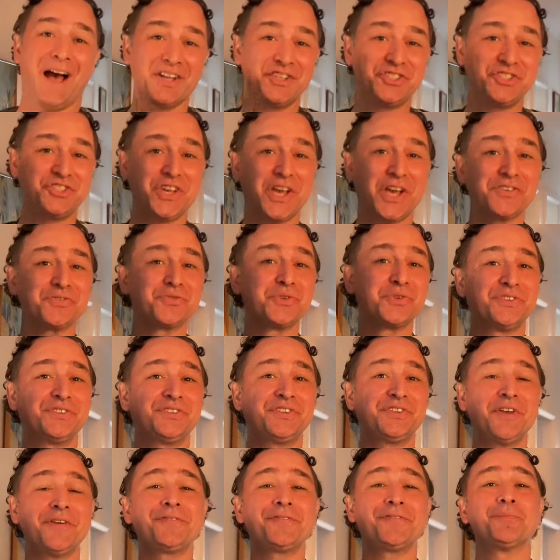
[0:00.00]
I just
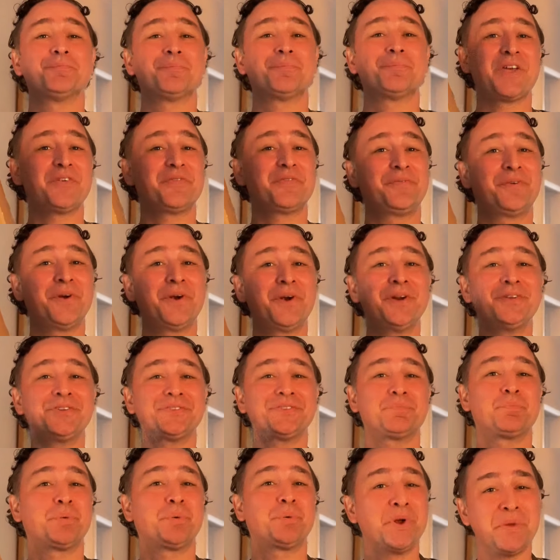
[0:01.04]
received my first
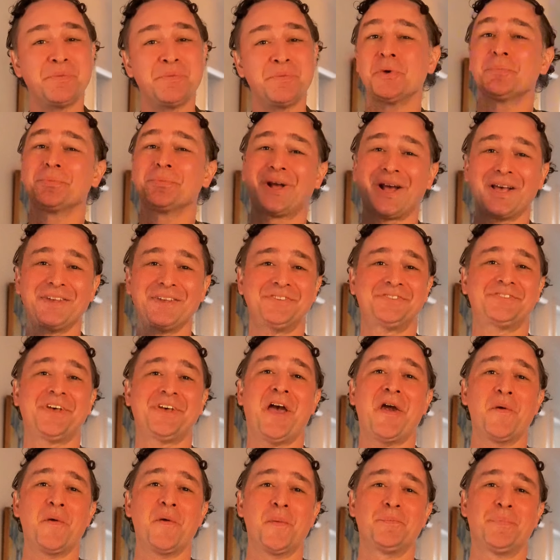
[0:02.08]
premium cast
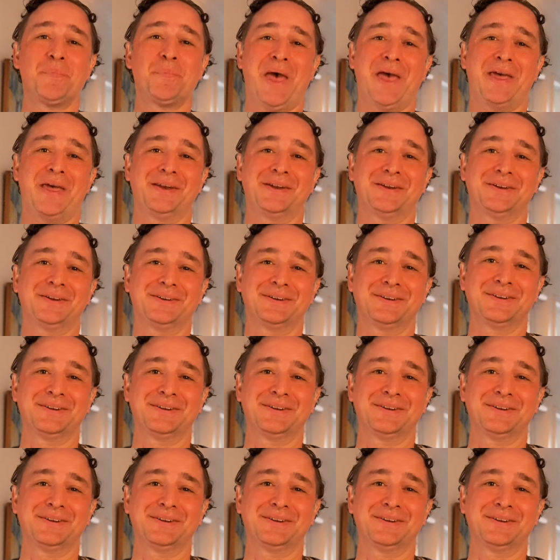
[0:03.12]
iron pan.